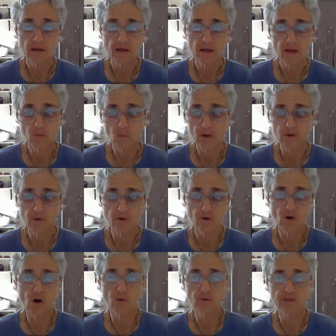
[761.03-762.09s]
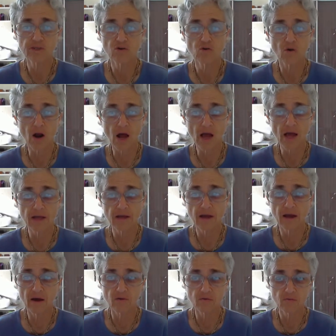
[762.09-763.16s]
and when you can always cry
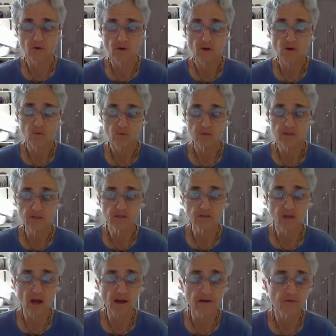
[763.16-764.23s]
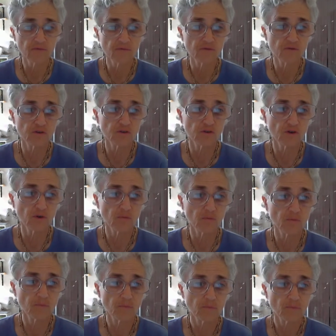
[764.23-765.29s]
out with desire for
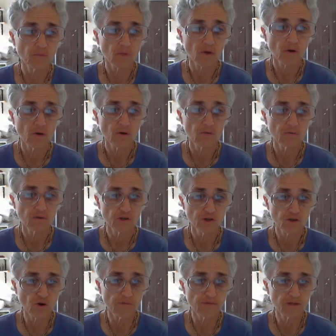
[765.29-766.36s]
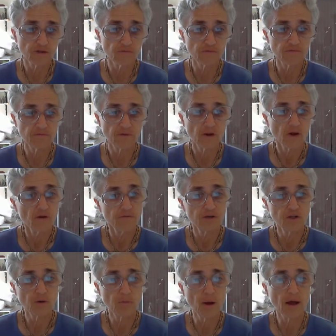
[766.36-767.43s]
the service of
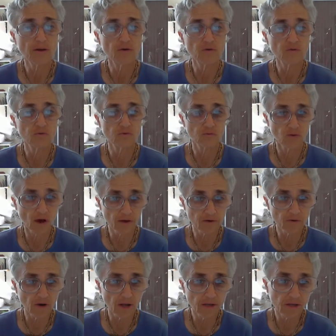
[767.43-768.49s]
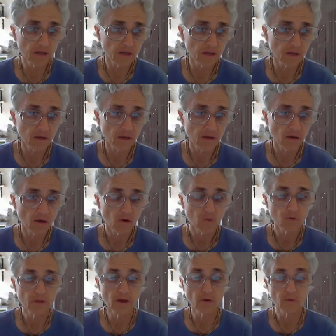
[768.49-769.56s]
Vishnupada's Radharani,
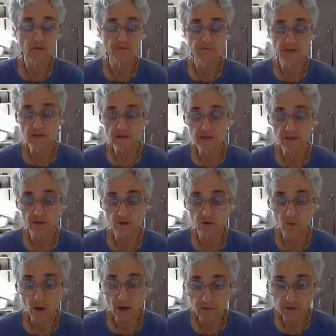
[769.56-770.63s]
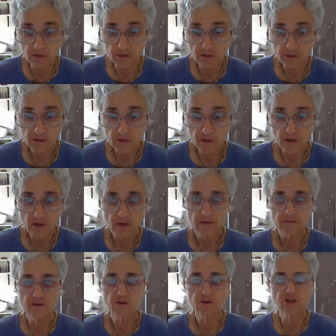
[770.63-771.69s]
without revealing it to others,
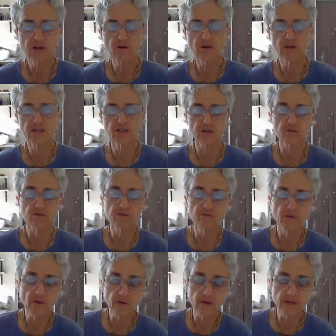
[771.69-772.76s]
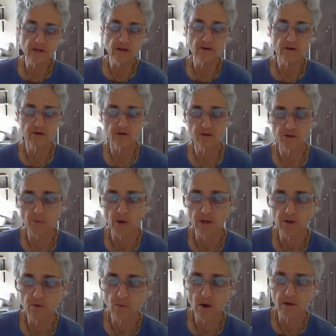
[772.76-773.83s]
then Shri Krishna, who is very dear to
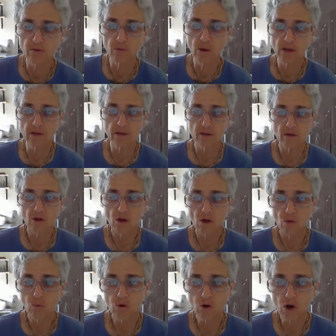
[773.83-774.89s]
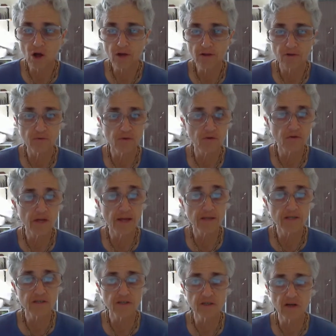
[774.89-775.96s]
Srimati Radharani, will call you to take
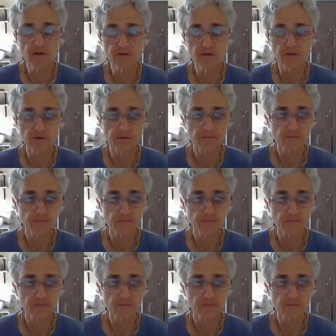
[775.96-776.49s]
his shelter.